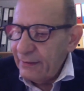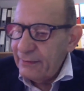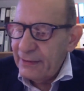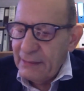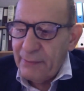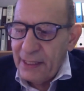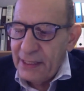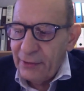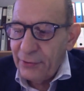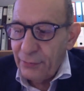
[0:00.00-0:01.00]
depending
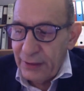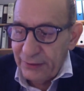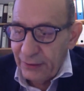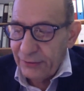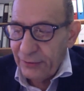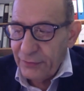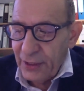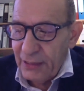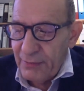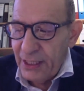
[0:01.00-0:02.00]
on the results of the
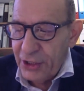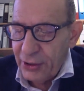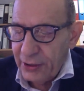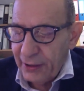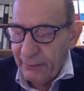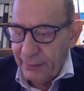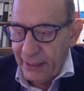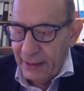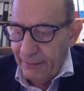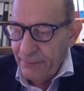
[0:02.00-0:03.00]
elimination
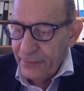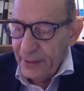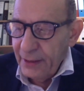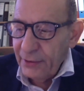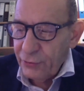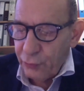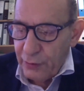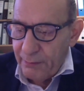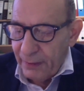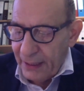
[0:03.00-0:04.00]
campaign, to
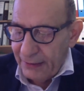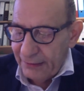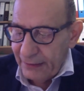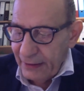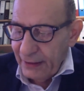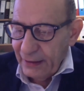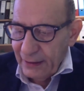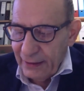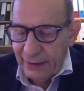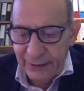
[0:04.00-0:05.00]
replace
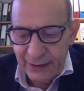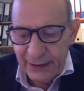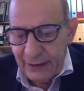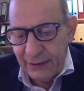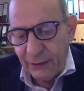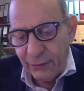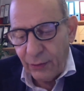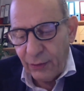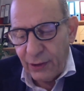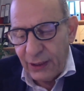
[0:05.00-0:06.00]
the
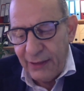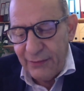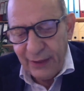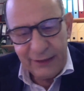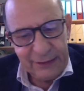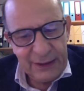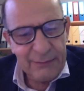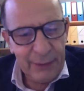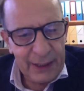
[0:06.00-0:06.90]
oral live vaccine by